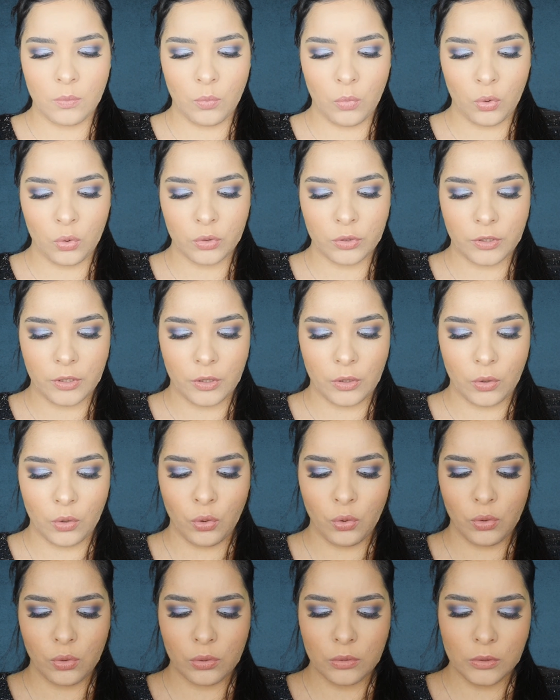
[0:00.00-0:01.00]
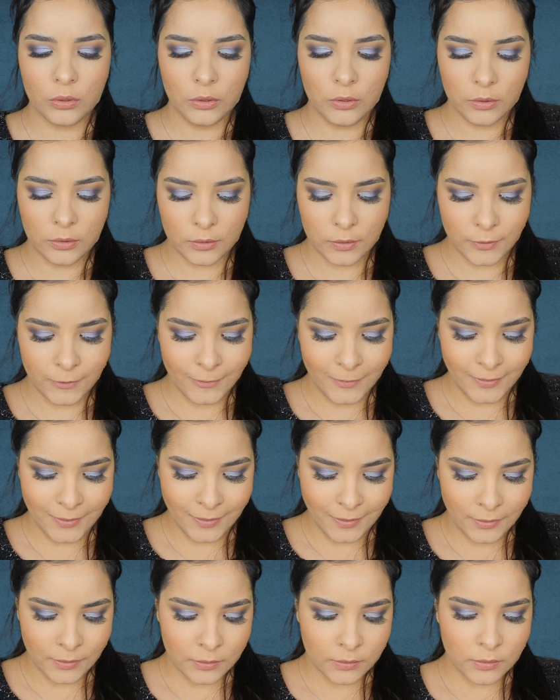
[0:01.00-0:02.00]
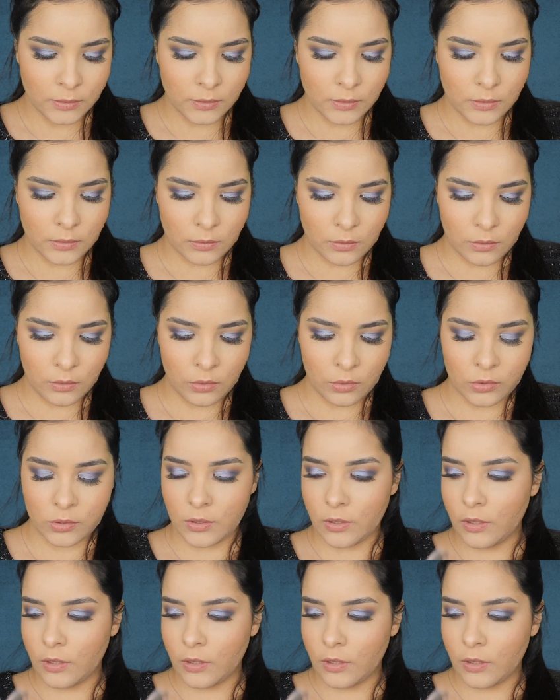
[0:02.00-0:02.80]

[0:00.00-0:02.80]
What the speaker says: Molten Gold. It looks